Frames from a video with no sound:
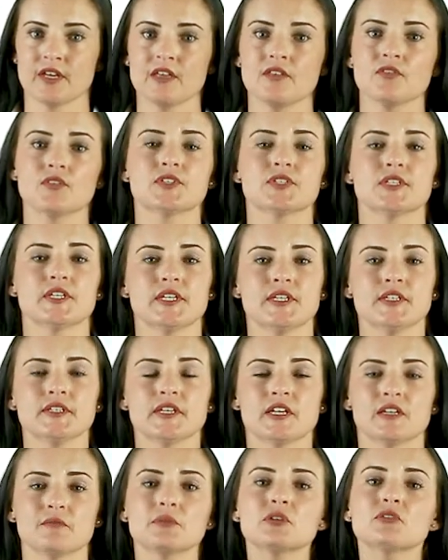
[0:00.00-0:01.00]
the tenant
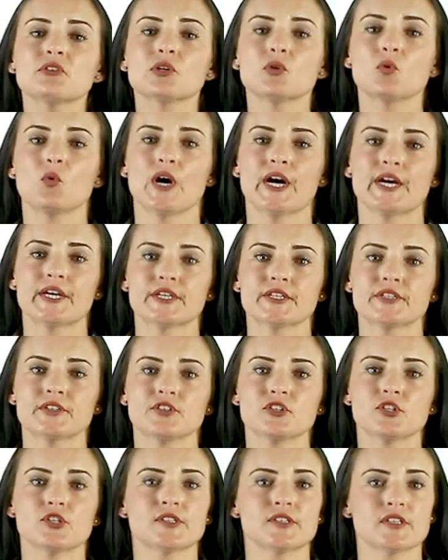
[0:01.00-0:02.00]
can be required
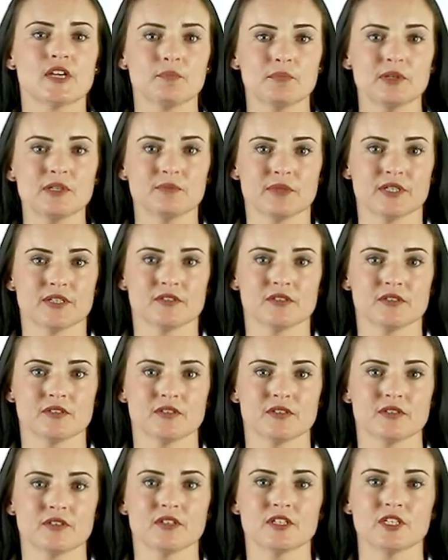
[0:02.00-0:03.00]
to supplement
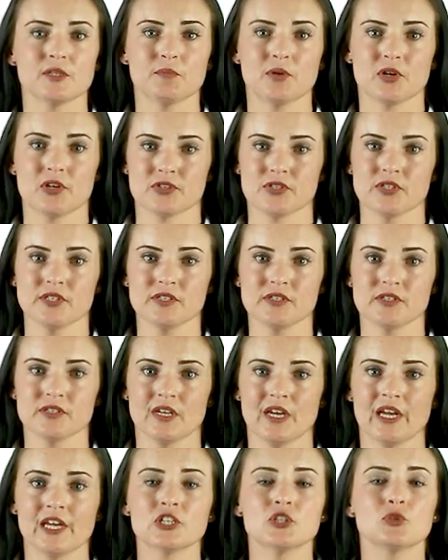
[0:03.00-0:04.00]
the deposit
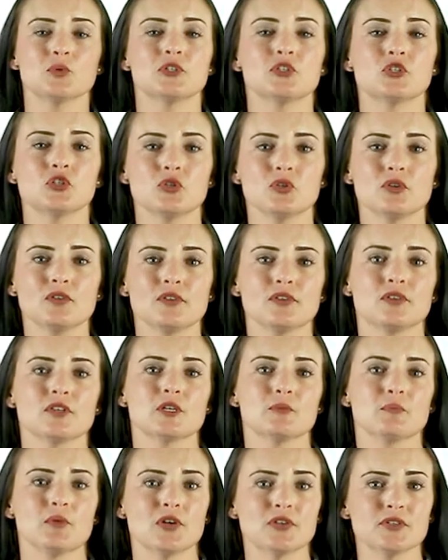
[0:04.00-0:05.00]
to ensure that the
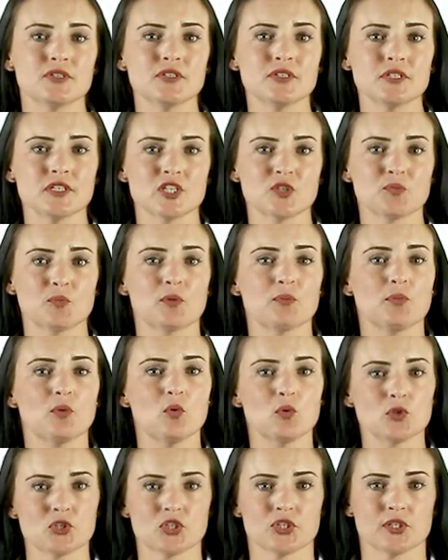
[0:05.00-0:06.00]
deposit is
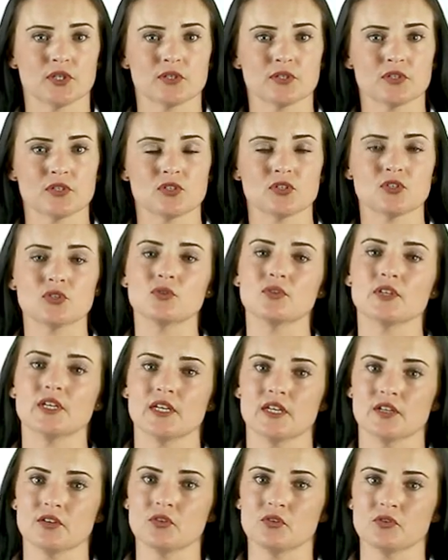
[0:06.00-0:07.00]
proportionate to the
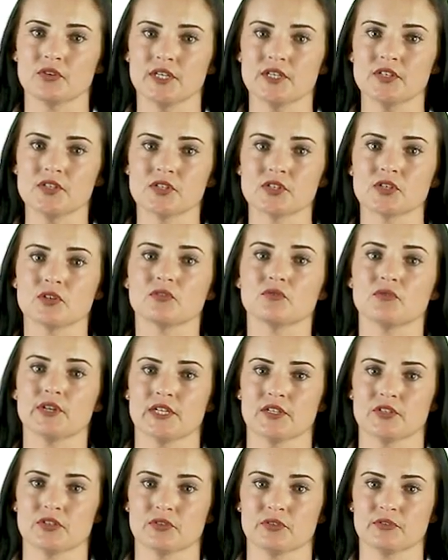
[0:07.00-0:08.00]
increased
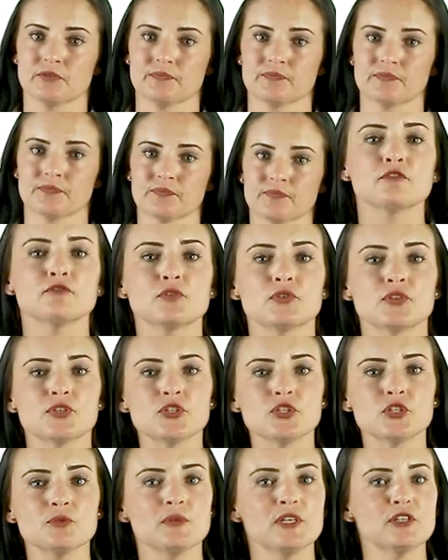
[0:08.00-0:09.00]
rental. For this
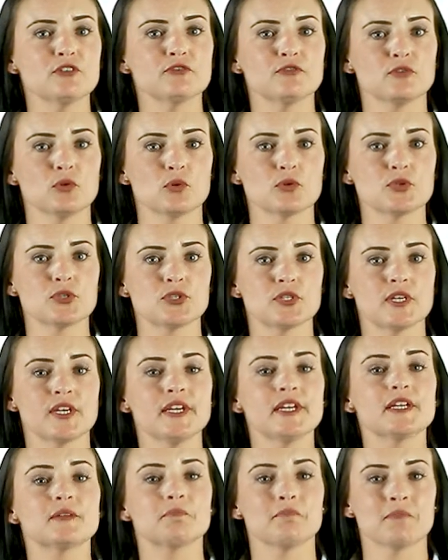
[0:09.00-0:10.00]
to be enforced,
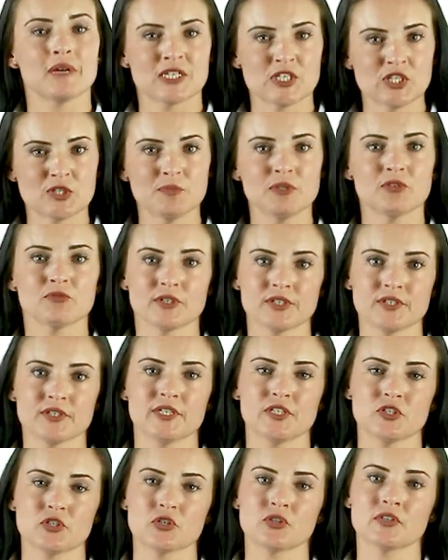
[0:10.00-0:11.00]
it must be written
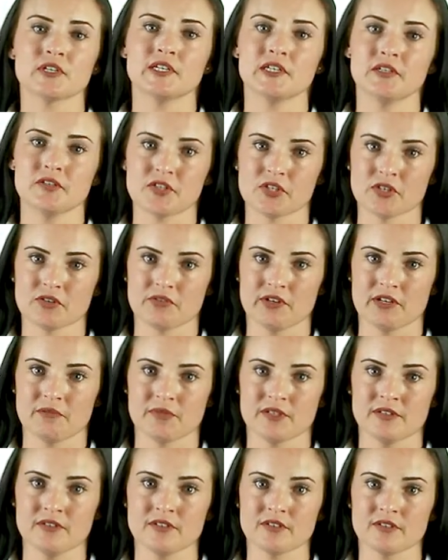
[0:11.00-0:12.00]
into the lease
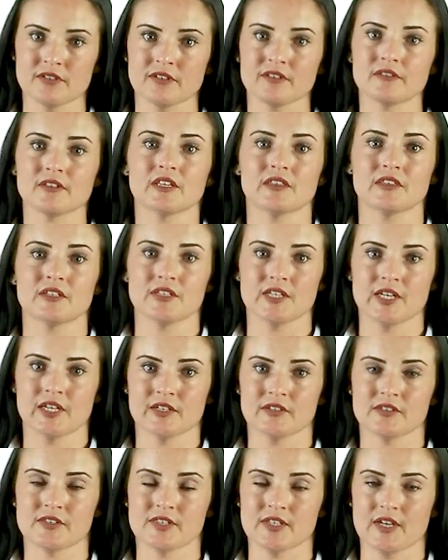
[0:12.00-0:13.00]
agreement that the
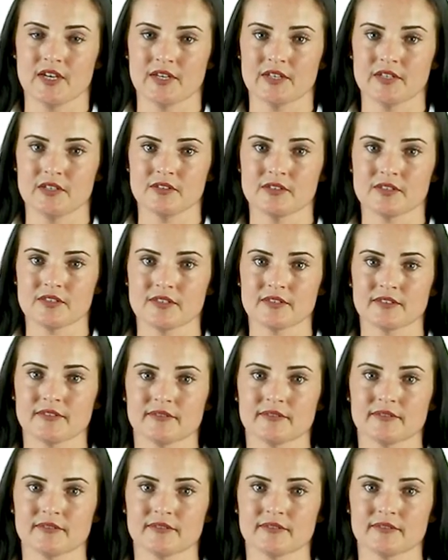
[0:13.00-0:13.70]
tenant signs.